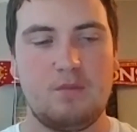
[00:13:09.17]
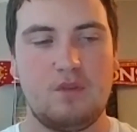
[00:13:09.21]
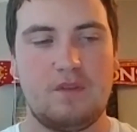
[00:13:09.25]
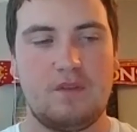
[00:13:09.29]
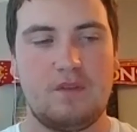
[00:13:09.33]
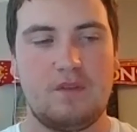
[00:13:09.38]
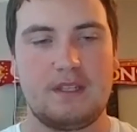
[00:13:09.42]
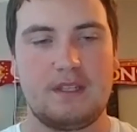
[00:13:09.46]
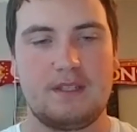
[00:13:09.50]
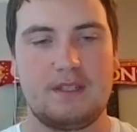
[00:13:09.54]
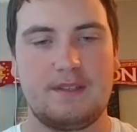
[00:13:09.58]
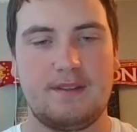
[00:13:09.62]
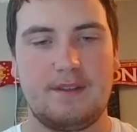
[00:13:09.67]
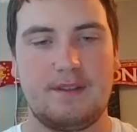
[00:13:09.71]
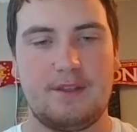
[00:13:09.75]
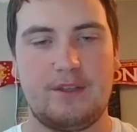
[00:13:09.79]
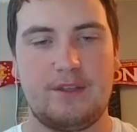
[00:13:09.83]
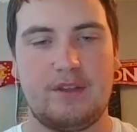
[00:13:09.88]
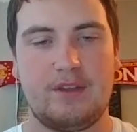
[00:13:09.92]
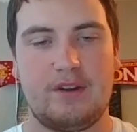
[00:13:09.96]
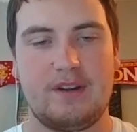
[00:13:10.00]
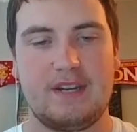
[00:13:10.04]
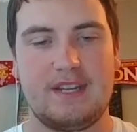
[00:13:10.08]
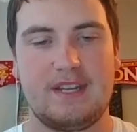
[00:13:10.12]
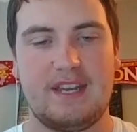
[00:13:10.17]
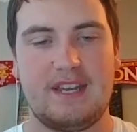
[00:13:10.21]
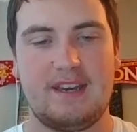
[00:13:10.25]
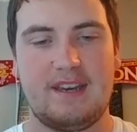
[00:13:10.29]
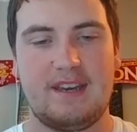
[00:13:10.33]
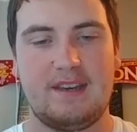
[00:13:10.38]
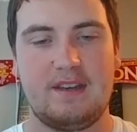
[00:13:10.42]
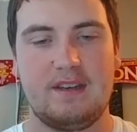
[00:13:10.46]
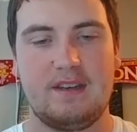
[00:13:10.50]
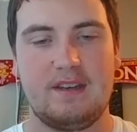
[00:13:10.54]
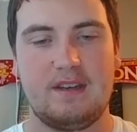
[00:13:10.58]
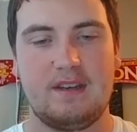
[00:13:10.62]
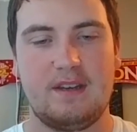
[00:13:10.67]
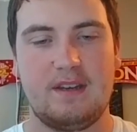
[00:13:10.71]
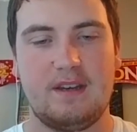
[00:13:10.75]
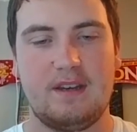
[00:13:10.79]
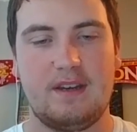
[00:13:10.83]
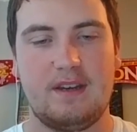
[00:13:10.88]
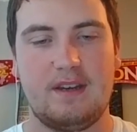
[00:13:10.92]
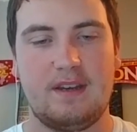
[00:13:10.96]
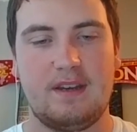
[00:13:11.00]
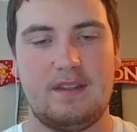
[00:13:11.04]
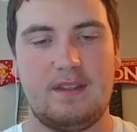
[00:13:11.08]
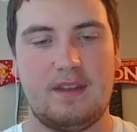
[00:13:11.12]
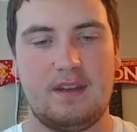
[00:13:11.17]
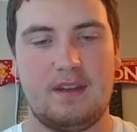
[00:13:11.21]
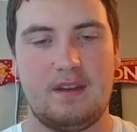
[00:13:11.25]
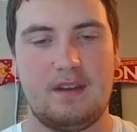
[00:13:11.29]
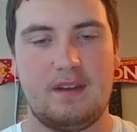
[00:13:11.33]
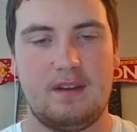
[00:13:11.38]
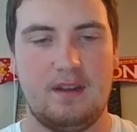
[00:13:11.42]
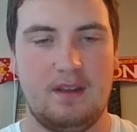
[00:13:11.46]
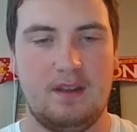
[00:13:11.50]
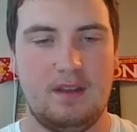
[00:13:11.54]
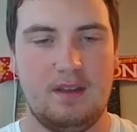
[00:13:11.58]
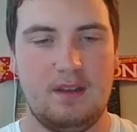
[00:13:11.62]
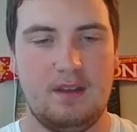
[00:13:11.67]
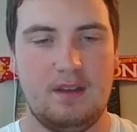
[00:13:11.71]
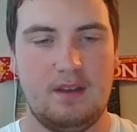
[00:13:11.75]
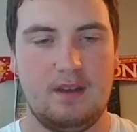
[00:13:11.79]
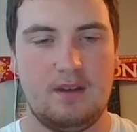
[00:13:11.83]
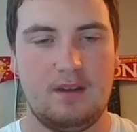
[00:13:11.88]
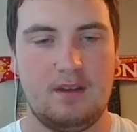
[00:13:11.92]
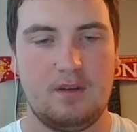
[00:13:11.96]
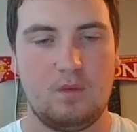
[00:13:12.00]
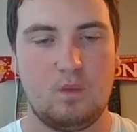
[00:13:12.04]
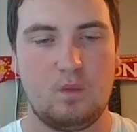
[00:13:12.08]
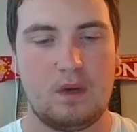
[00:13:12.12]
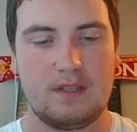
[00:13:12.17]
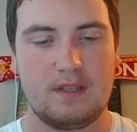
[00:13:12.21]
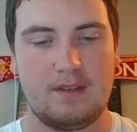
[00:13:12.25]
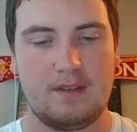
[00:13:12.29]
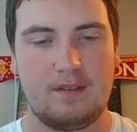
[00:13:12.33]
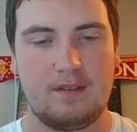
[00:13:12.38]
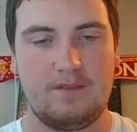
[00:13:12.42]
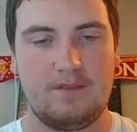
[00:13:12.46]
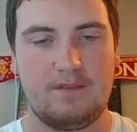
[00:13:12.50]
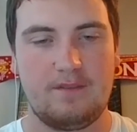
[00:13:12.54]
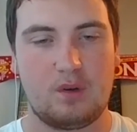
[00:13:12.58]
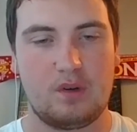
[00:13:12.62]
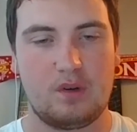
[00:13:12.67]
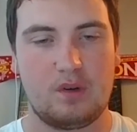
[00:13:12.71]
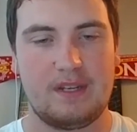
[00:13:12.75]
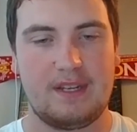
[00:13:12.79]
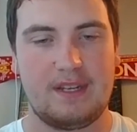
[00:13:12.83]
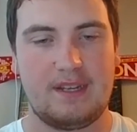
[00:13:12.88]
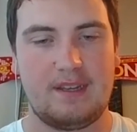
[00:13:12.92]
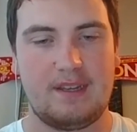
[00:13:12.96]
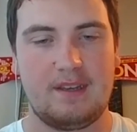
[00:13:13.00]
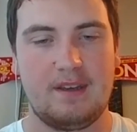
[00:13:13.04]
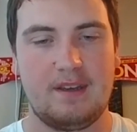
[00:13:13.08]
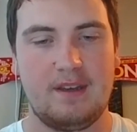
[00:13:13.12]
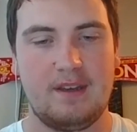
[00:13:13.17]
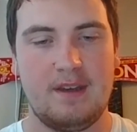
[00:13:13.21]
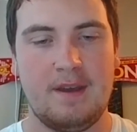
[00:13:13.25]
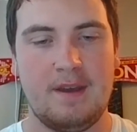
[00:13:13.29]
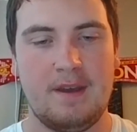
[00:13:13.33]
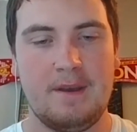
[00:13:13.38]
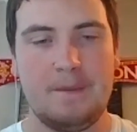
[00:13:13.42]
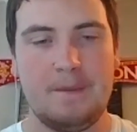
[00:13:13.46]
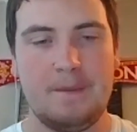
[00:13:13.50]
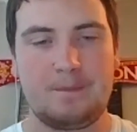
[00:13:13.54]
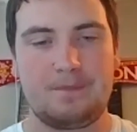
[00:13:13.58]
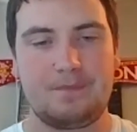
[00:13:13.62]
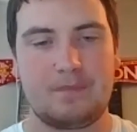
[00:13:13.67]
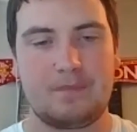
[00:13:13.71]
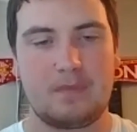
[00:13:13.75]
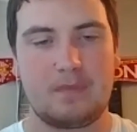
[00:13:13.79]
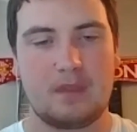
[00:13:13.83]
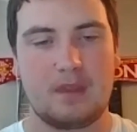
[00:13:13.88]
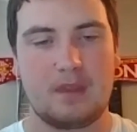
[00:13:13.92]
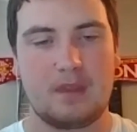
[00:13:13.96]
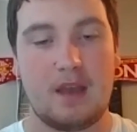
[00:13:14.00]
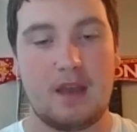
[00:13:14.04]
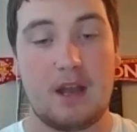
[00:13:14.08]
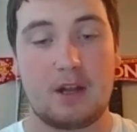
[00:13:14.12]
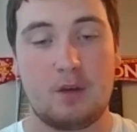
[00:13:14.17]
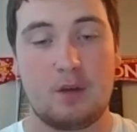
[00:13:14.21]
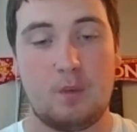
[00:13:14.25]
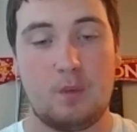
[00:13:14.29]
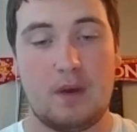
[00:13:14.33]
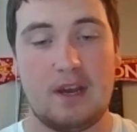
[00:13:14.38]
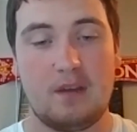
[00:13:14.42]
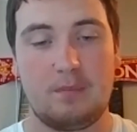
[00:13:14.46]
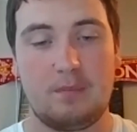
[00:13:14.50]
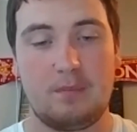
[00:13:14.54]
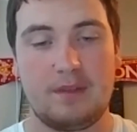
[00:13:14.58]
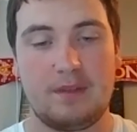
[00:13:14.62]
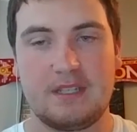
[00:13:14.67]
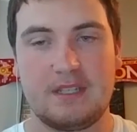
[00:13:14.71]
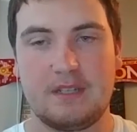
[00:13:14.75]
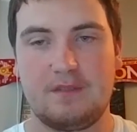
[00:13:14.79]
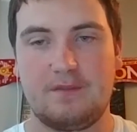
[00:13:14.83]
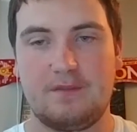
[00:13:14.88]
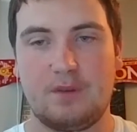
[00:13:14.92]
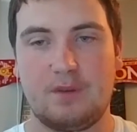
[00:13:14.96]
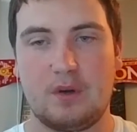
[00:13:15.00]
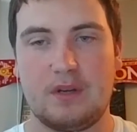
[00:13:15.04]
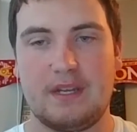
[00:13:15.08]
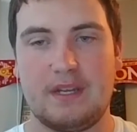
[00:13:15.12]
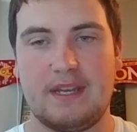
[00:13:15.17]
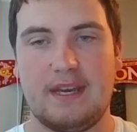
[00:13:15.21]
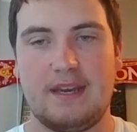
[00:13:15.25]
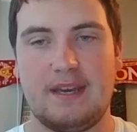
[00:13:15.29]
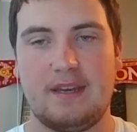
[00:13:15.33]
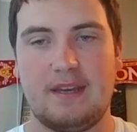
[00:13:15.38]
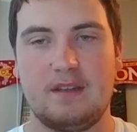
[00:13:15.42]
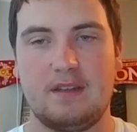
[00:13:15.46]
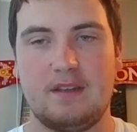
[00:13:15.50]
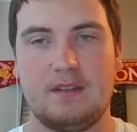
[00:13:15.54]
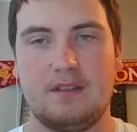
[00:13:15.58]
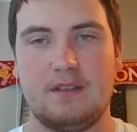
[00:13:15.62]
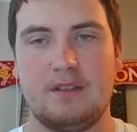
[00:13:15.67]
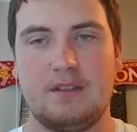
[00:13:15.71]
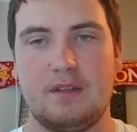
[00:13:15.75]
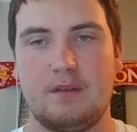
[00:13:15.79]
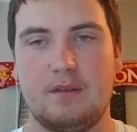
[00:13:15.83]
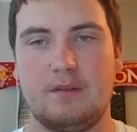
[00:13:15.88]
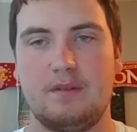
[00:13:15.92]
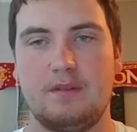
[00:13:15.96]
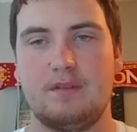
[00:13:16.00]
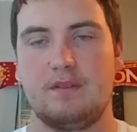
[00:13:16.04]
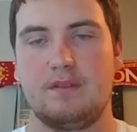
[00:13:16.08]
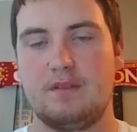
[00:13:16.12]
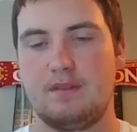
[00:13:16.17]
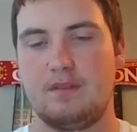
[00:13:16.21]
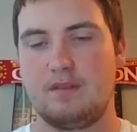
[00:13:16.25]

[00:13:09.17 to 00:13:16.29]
B-Movies 38, and then Once 40. A Quiet Place is 48. So